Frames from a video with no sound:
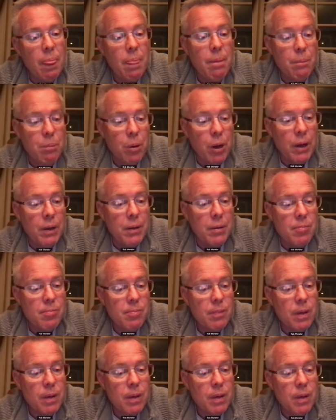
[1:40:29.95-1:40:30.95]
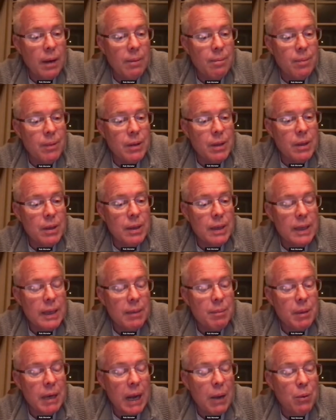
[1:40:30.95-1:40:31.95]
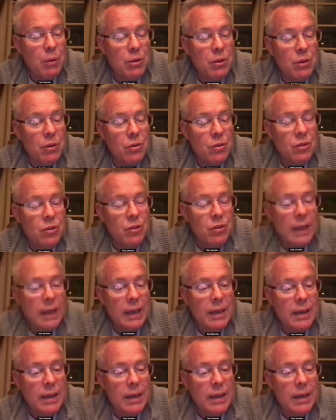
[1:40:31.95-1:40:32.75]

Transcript: But I would just say,